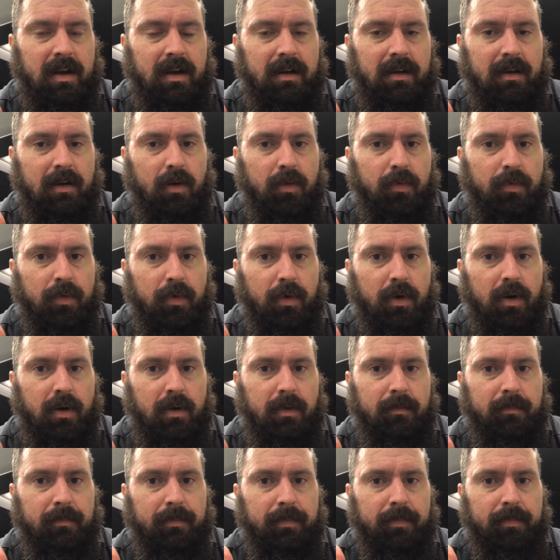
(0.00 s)

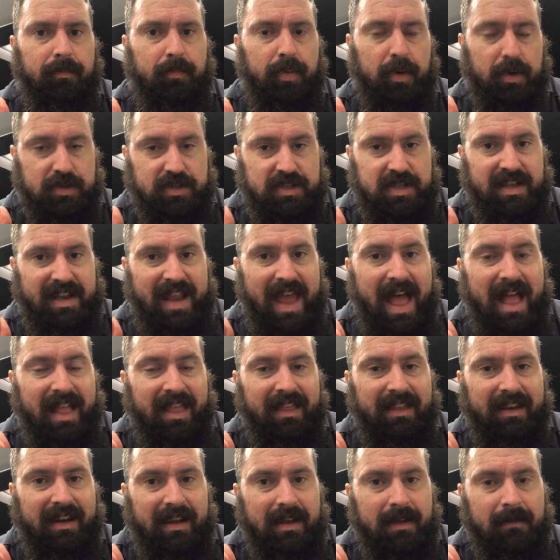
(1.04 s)
overall
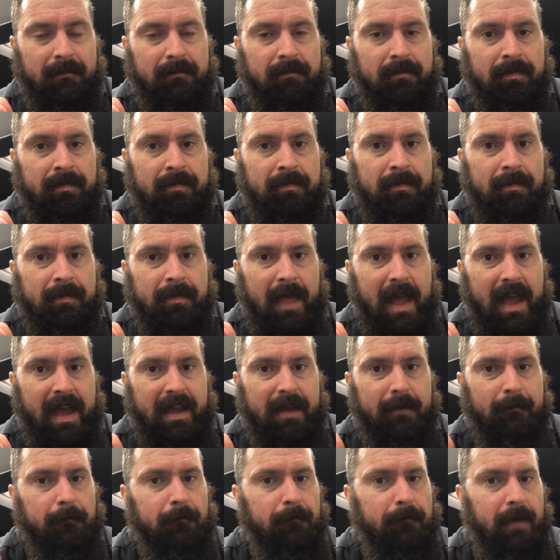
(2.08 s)
personality, that
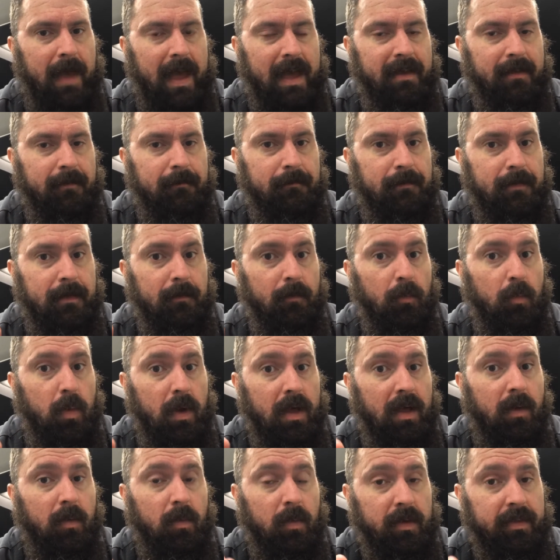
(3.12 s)
it fit
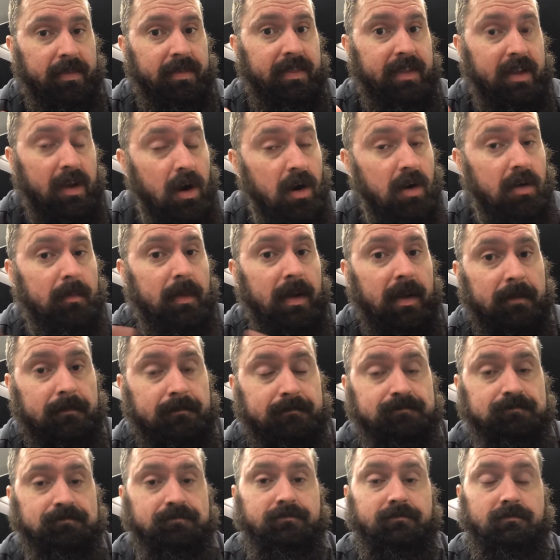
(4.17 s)
well with the Army.
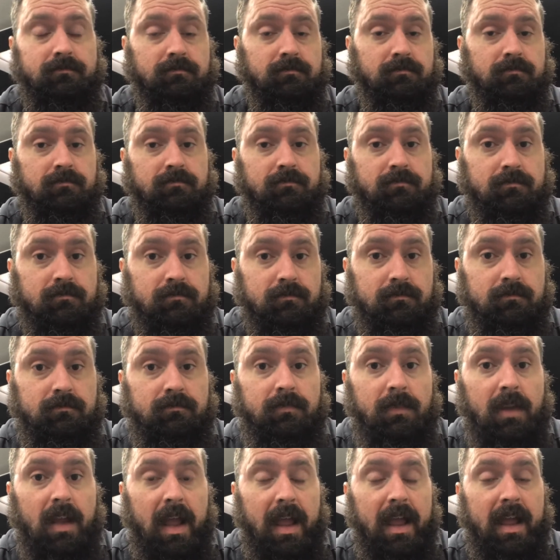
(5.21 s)

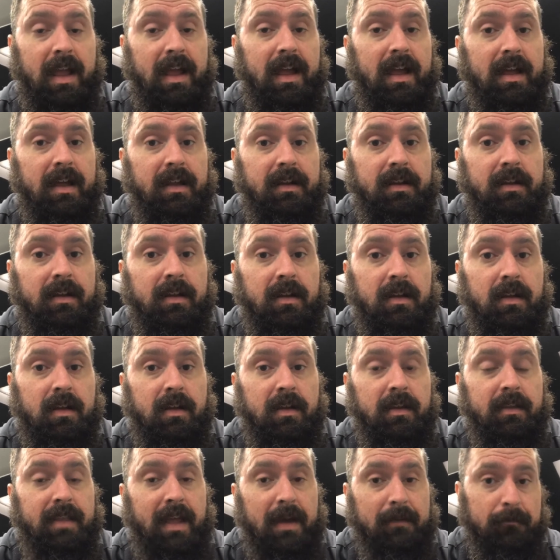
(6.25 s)
And
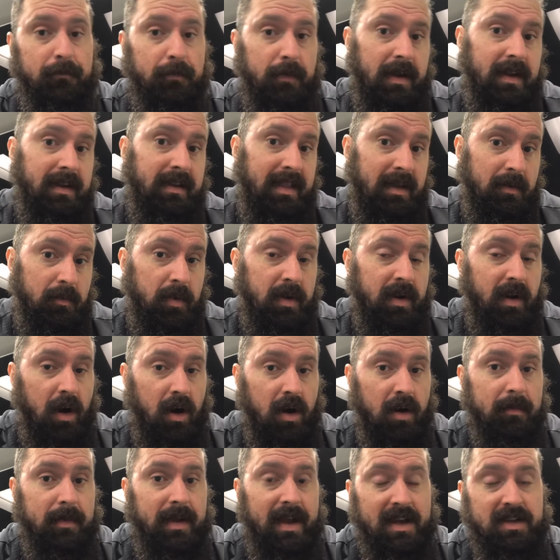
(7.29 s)
that friend that went
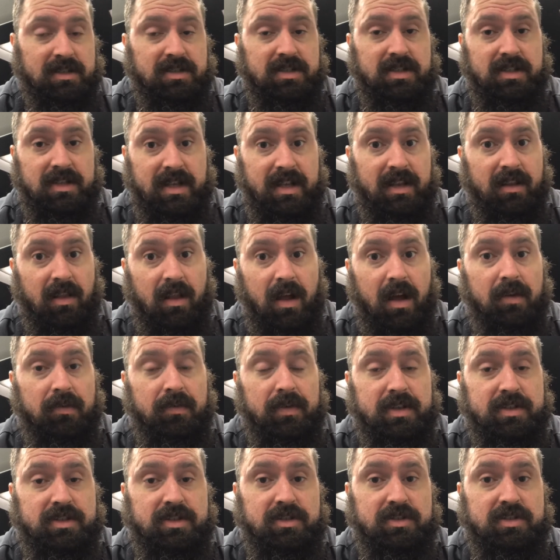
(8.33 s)
Army actually did a lot of
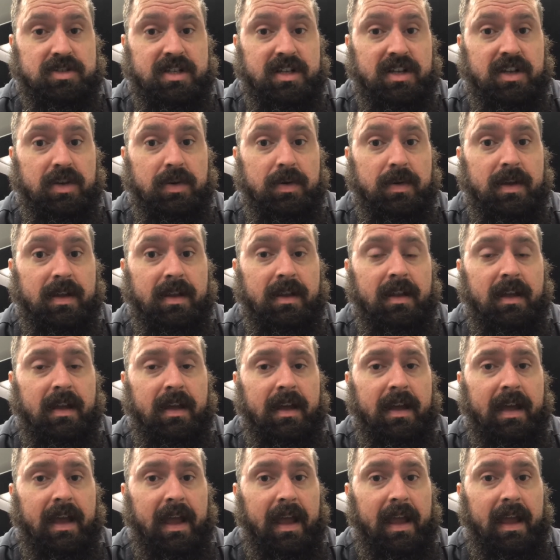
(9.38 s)
research into it,
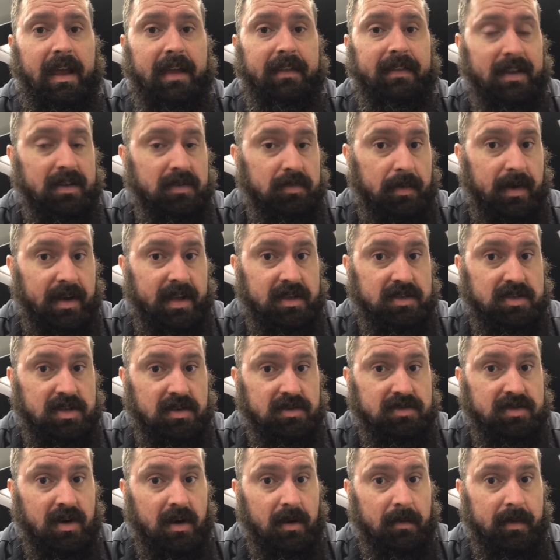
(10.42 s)
and that's why he
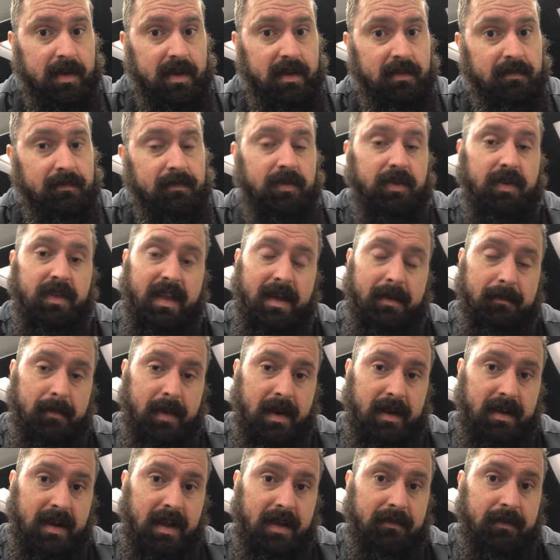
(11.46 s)
chose Army, so that
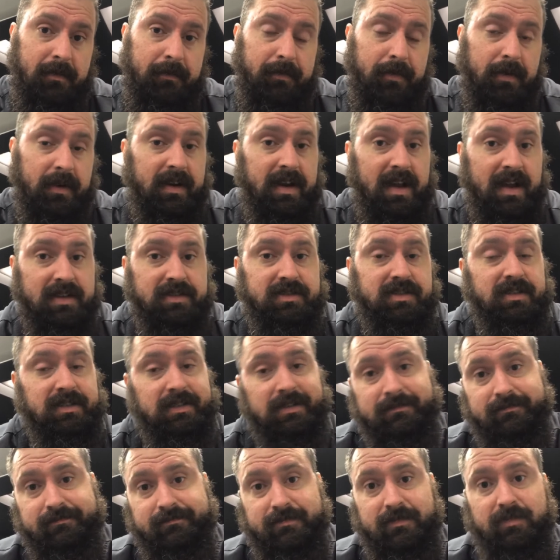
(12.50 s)
my Navy friend
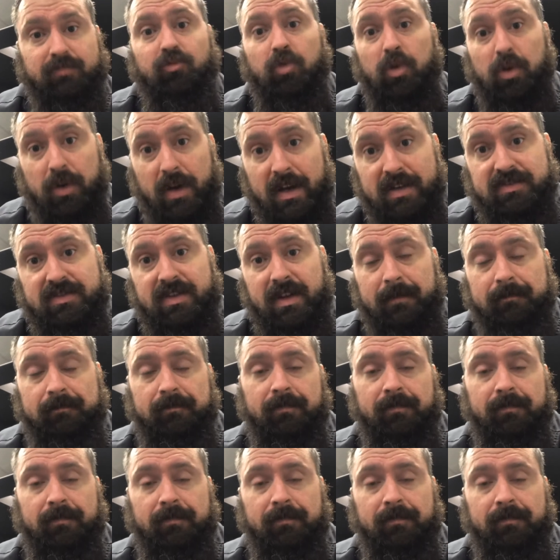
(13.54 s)
actually regrets it.